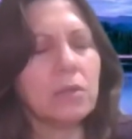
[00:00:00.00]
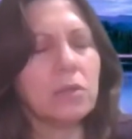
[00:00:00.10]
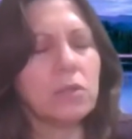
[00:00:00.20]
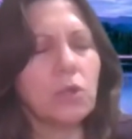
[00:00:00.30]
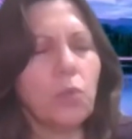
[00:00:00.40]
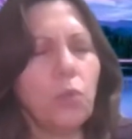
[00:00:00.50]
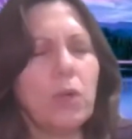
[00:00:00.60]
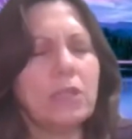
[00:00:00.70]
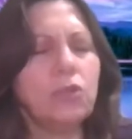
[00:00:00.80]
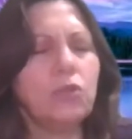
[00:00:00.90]
So
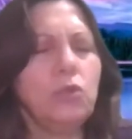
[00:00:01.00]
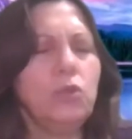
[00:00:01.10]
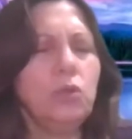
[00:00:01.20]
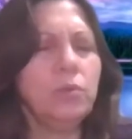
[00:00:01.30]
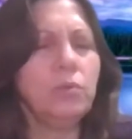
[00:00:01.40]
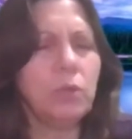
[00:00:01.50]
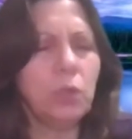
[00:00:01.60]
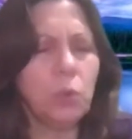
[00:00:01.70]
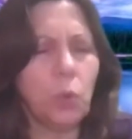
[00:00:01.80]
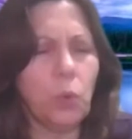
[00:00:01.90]
what do you
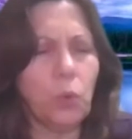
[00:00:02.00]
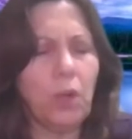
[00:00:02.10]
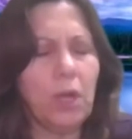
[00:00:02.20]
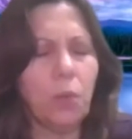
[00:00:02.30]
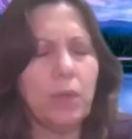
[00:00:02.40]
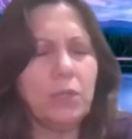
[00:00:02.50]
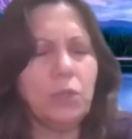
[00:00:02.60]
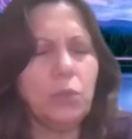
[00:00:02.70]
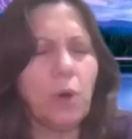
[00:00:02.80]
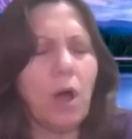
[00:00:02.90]
do when
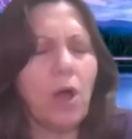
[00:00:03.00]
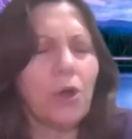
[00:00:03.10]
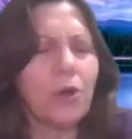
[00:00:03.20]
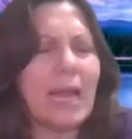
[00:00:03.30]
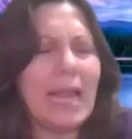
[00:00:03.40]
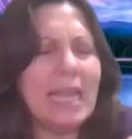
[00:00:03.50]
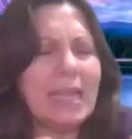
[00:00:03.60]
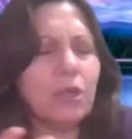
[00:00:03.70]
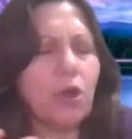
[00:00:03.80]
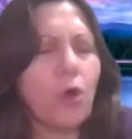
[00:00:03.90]
you are
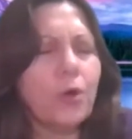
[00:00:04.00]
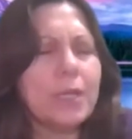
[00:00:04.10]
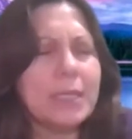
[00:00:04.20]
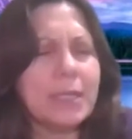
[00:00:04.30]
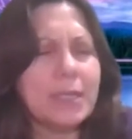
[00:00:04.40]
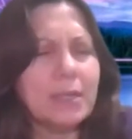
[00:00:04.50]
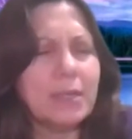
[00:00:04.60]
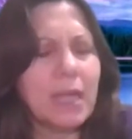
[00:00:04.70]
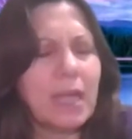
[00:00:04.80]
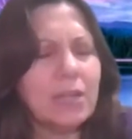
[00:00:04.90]
a
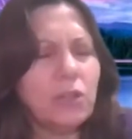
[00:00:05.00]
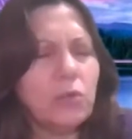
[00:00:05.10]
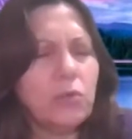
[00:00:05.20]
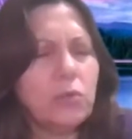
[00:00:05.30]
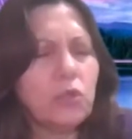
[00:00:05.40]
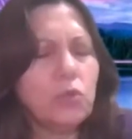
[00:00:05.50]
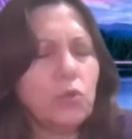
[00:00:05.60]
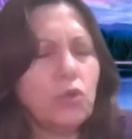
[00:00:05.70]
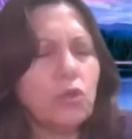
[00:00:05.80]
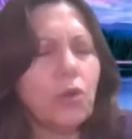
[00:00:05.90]
guardian and those
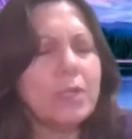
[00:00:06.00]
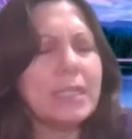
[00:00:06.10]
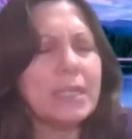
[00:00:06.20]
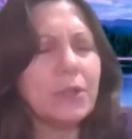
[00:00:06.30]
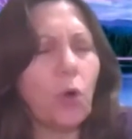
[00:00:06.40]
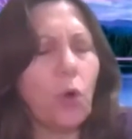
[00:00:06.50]
you guardian